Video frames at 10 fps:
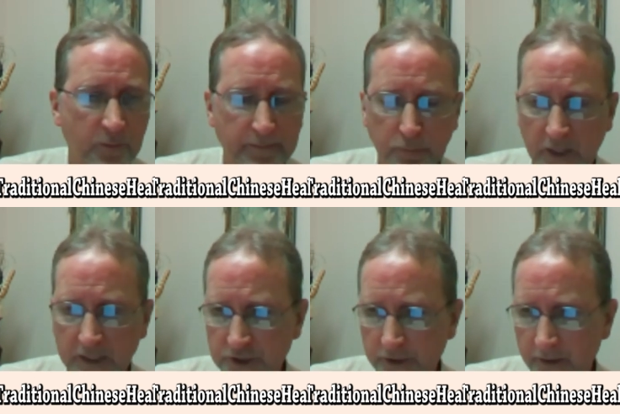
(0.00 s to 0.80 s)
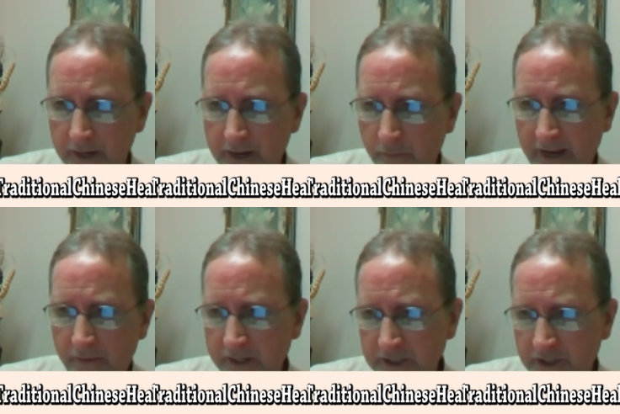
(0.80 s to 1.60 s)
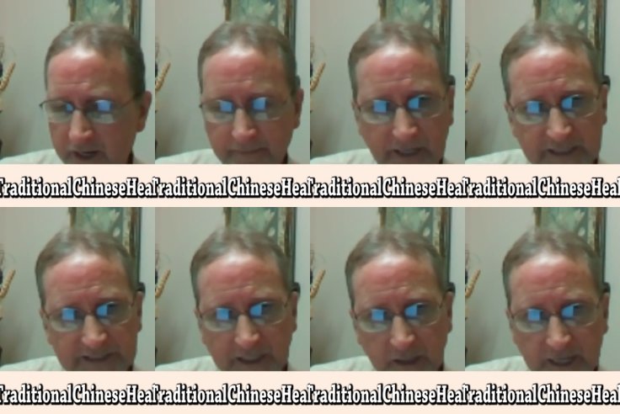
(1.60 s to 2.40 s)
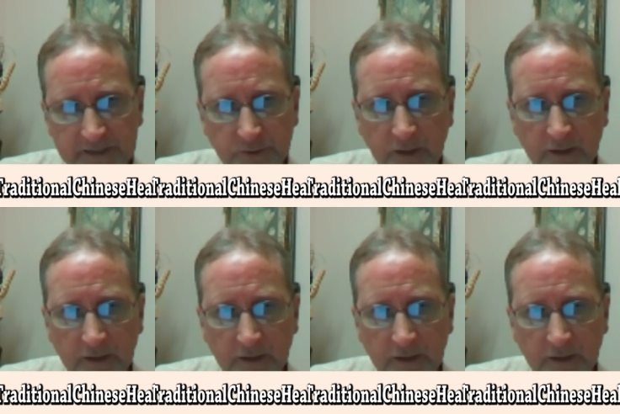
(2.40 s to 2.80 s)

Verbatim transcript: with blood sugar. What I wanted to talk about is the cholesterol.